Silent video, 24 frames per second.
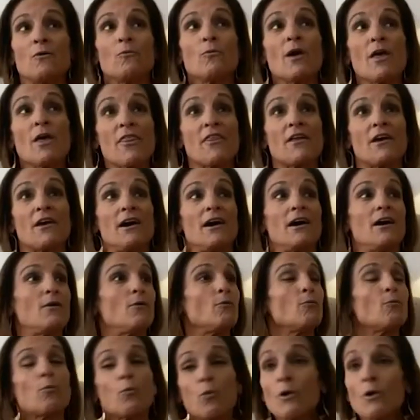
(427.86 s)
with
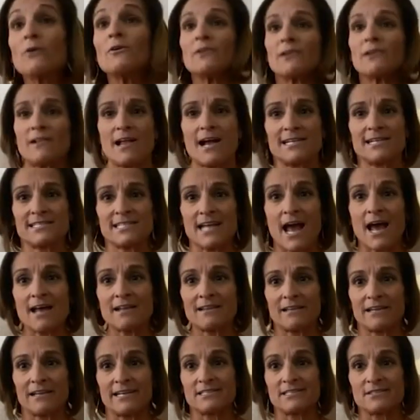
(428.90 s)
world-class
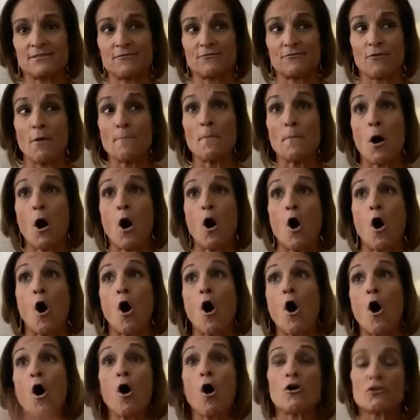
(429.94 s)
athletes from
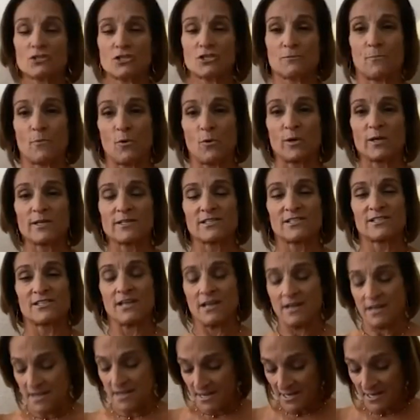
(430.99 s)
all sports.